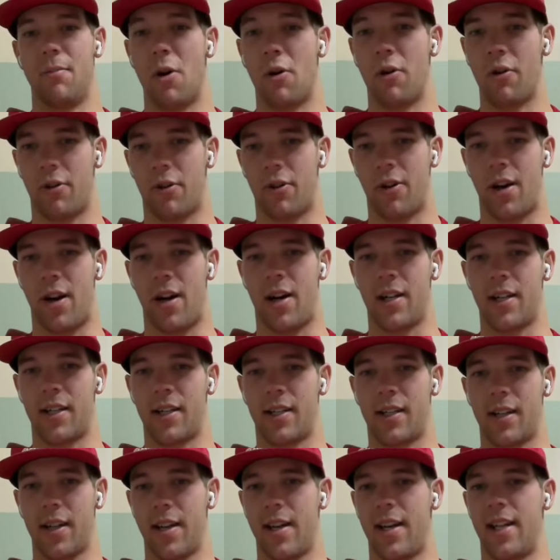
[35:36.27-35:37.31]

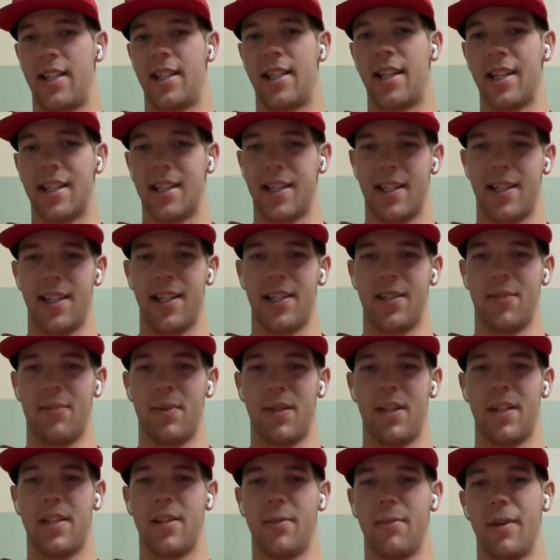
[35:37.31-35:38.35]
motocross and intensity
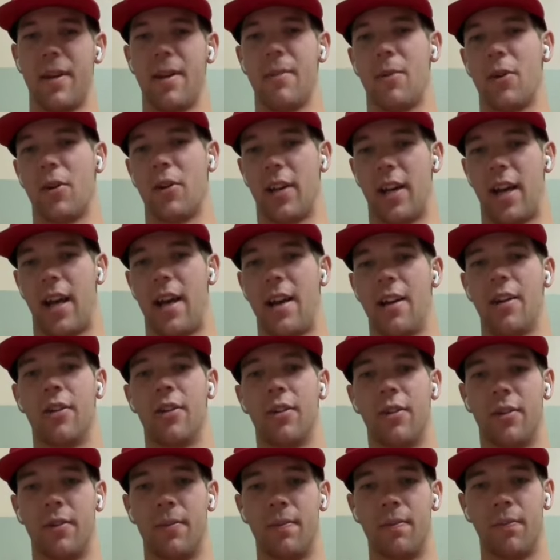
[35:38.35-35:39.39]
speed to be able to
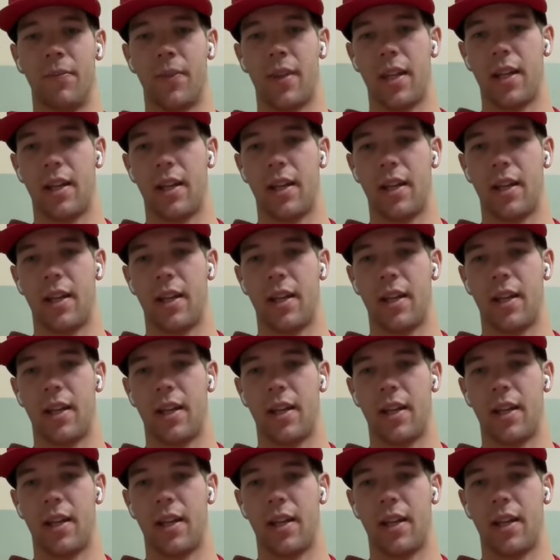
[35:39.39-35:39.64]
handle